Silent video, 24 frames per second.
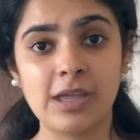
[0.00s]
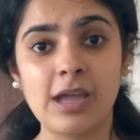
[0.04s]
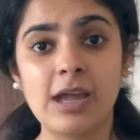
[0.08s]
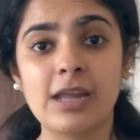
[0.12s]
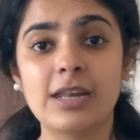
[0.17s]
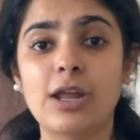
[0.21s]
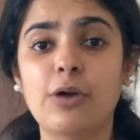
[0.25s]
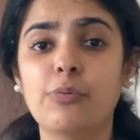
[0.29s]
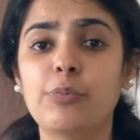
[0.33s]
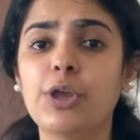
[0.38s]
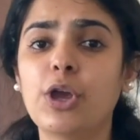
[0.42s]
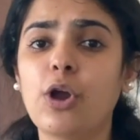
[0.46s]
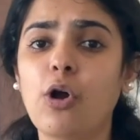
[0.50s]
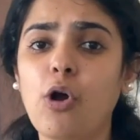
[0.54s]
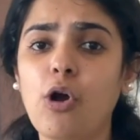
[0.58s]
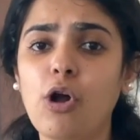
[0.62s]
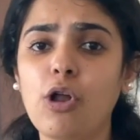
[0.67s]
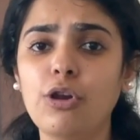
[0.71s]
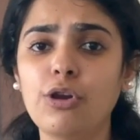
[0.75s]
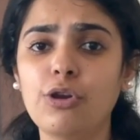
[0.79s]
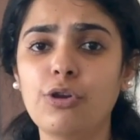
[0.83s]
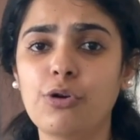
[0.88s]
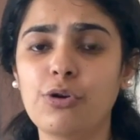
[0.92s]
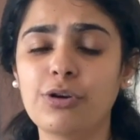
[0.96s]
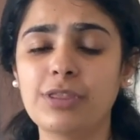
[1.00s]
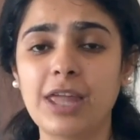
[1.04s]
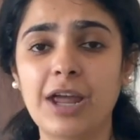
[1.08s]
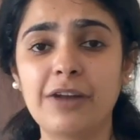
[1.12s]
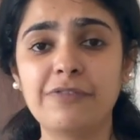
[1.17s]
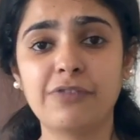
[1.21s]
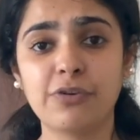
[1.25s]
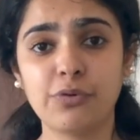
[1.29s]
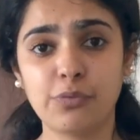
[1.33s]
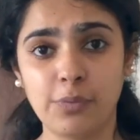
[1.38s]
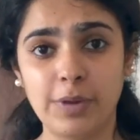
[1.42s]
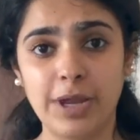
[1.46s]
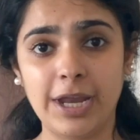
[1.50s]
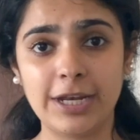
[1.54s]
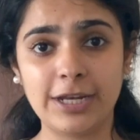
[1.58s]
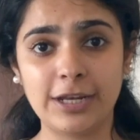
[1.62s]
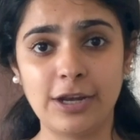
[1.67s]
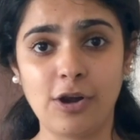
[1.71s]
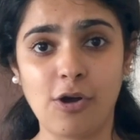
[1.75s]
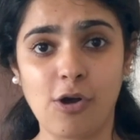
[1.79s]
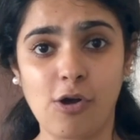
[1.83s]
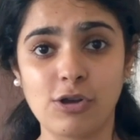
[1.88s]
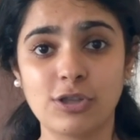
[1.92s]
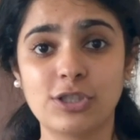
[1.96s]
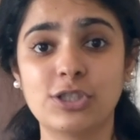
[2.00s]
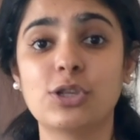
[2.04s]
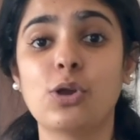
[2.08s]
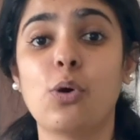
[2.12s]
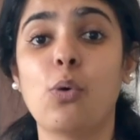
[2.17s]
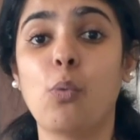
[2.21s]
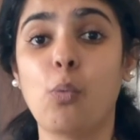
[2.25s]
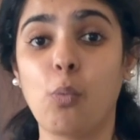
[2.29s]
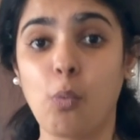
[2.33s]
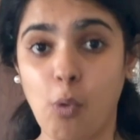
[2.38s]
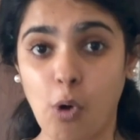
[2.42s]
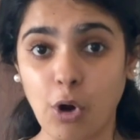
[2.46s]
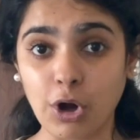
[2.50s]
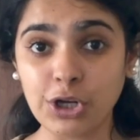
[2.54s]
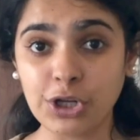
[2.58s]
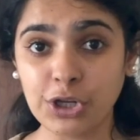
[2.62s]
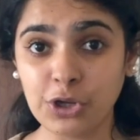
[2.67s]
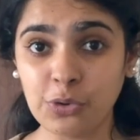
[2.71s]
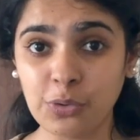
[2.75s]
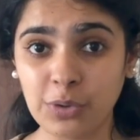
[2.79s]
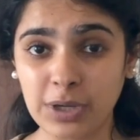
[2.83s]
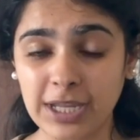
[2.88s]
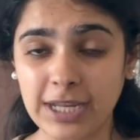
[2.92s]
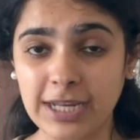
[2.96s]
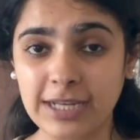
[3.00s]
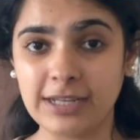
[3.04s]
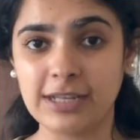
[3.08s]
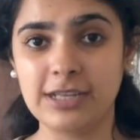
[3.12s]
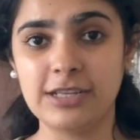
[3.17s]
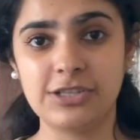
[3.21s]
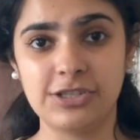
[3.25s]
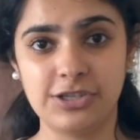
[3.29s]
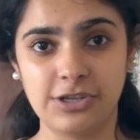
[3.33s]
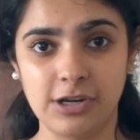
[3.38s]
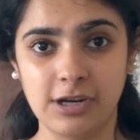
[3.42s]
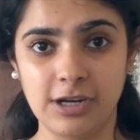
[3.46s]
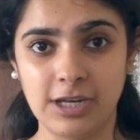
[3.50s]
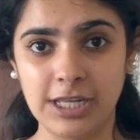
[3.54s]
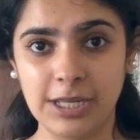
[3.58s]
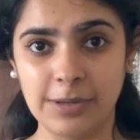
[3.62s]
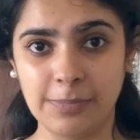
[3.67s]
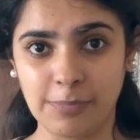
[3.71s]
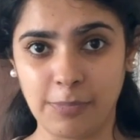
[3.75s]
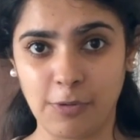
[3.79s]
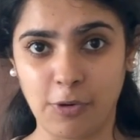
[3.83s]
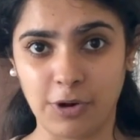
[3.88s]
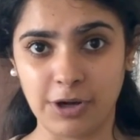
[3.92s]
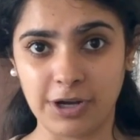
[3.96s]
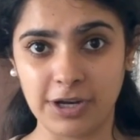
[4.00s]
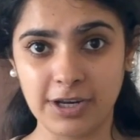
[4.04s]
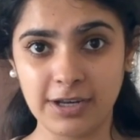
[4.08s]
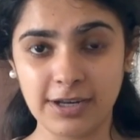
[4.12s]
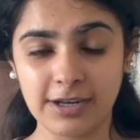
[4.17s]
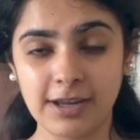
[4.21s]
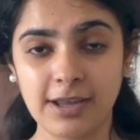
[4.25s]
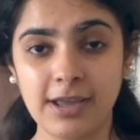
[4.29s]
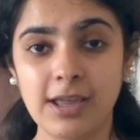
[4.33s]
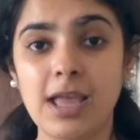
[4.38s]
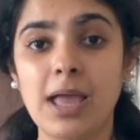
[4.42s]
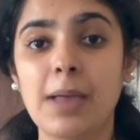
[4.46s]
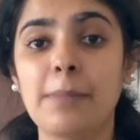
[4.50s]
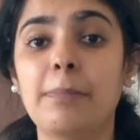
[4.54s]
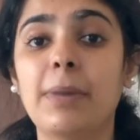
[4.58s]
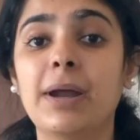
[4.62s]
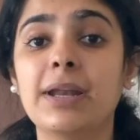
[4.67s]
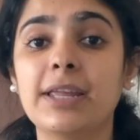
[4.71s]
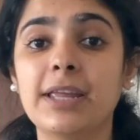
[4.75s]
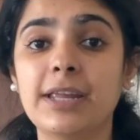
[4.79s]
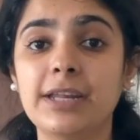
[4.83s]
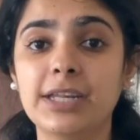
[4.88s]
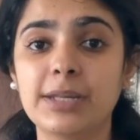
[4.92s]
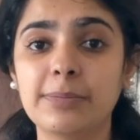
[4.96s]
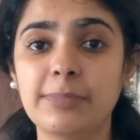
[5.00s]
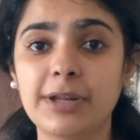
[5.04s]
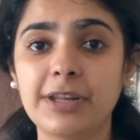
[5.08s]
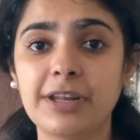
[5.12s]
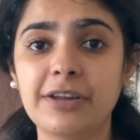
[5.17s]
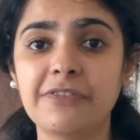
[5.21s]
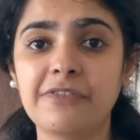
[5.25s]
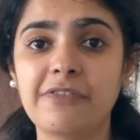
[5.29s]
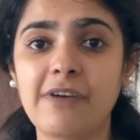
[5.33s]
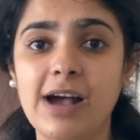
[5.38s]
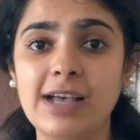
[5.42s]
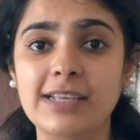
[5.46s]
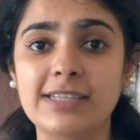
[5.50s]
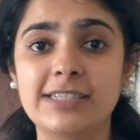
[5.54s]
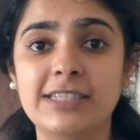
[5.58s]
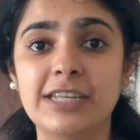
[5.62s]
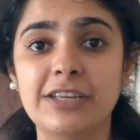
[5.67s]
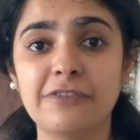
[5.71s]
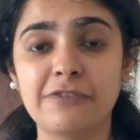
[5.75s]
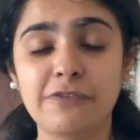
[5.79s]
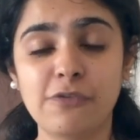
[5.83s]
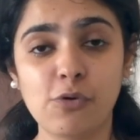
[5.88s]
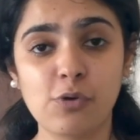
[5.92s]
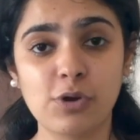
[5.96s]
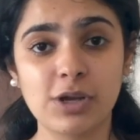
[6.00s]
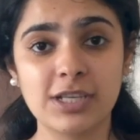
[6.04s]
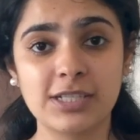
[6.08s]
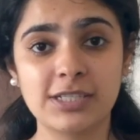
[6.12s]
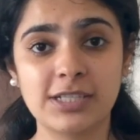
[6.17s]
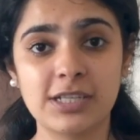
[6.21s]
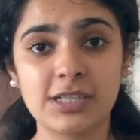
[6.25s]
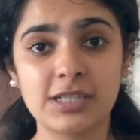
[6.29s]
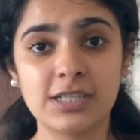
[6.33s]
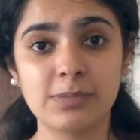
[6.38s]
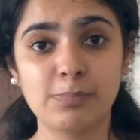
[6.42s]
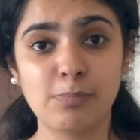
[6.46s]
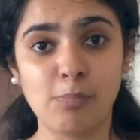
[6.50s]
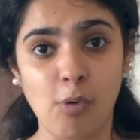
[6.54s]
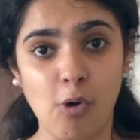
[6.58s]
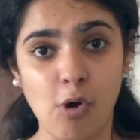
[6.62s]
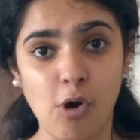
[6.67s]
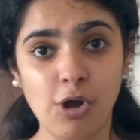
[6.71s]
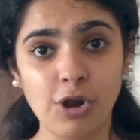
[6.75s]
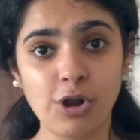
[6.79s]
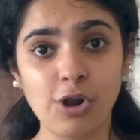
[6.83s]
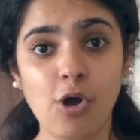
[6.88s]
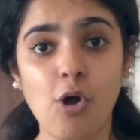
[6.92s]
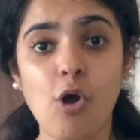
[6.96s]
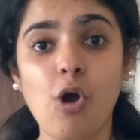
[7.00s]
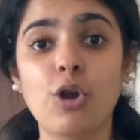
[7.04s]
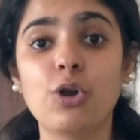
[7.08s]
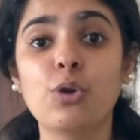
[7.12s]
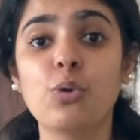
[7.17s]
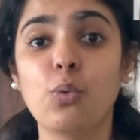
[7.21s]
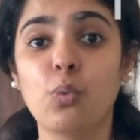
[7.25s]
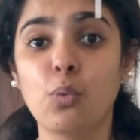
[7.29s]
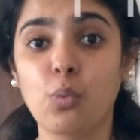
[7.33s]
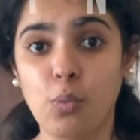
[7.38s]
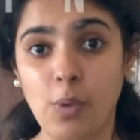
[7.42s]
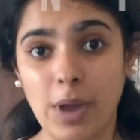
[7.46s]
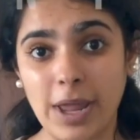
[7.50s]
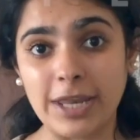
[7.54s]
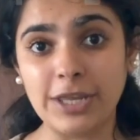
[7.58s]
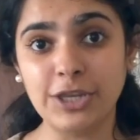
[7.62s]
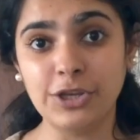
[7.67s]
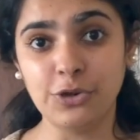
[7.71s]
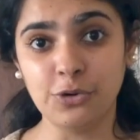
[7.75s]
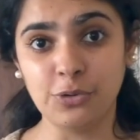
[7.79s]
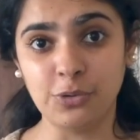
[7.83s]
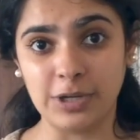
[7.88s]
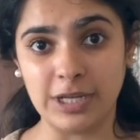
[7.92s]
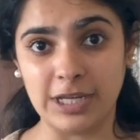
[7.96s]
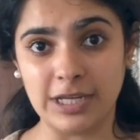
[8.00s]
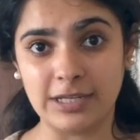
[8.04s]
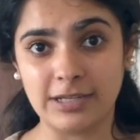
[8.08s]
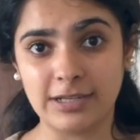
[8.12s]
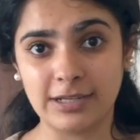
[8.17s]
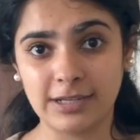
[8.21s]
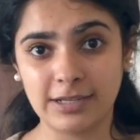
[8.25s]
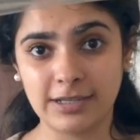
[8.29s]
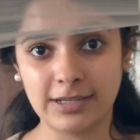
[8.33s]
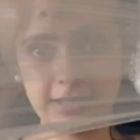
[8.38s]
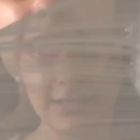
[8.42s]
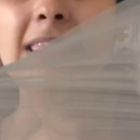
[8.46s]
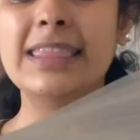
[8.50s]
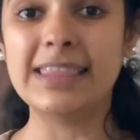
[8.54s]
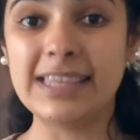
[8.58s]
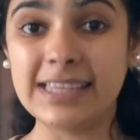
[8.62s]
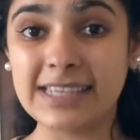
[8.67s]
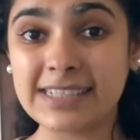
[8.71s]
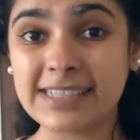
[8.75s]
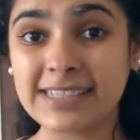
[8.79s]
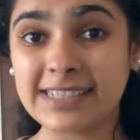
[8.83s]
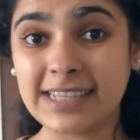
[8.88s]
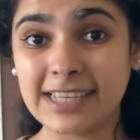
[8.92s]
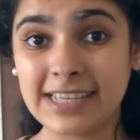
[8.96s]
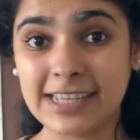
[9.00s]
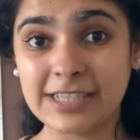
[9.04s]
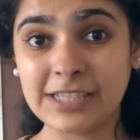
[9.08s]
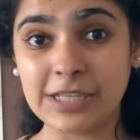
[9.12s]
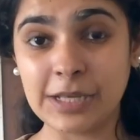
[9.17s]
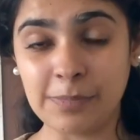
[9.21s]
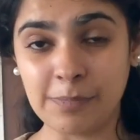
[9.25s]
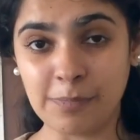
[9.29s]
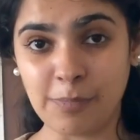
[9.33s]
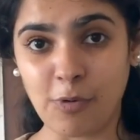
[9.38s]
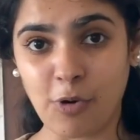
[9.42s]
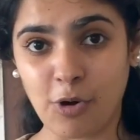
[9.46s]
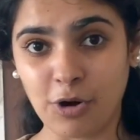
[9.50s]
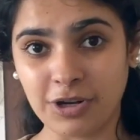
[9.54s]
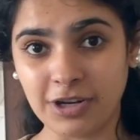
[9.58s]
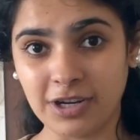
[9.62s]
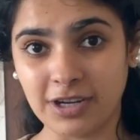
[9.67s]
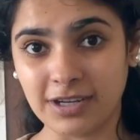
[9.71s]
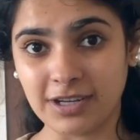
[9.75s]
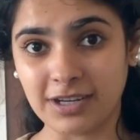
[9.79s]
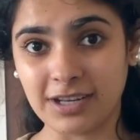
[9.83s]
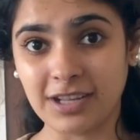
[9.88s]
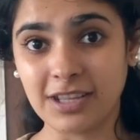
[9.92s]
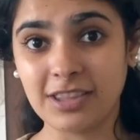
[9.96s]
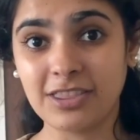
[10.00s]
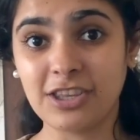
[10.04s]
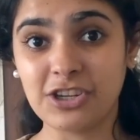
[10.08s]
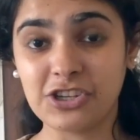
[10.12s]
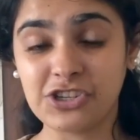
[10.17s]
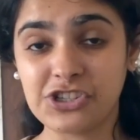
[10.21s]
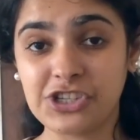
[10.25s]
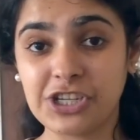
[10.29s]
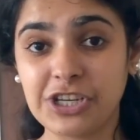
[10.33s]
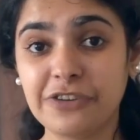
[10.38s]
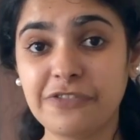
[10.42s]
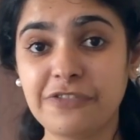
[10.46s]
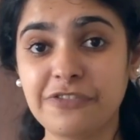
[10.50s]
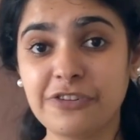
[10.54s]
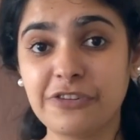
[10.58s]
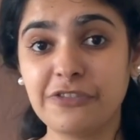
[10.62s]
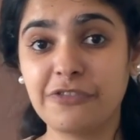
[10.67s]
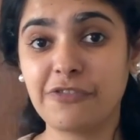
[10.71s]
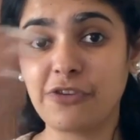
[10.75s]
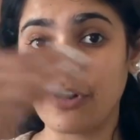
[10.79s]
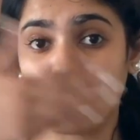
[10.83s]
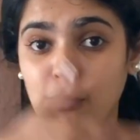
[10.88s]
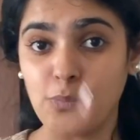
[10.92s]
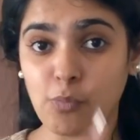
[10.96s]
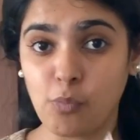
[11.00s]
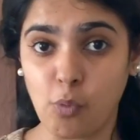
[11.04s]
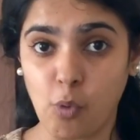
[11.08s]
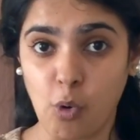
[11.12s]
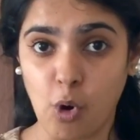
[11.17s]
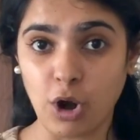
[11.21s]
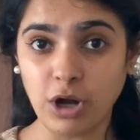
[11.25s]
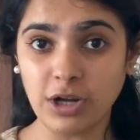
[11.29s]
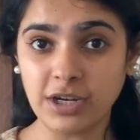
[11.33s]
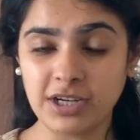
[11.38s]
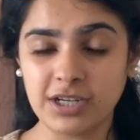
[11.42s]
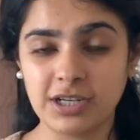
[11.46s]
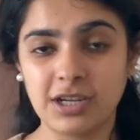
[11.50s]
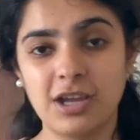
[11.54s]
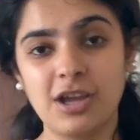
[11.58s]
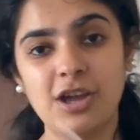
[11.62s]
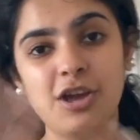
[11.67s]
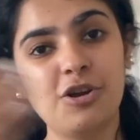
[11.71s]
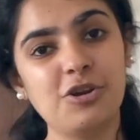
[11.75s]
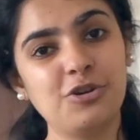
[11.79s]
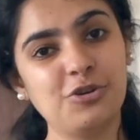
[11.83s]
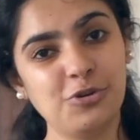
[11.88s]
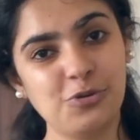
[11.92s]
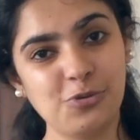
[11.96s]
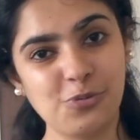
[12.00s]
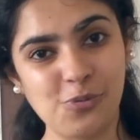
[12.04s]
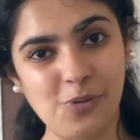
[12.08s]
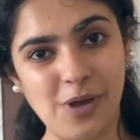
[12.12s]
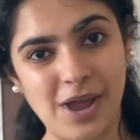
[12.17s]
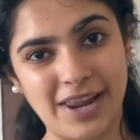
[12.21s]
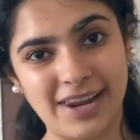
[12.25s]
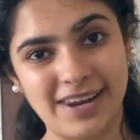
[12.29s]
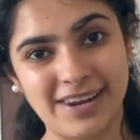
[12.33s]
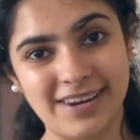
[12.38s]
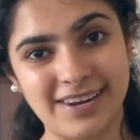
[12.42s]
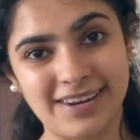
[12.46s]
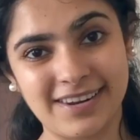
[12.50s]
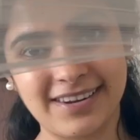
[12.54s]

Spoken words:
Now, we all know that for weight loss, what you eat is really important, but intermittent fasting focuses more on when you eat. This is important, the shift from what to when.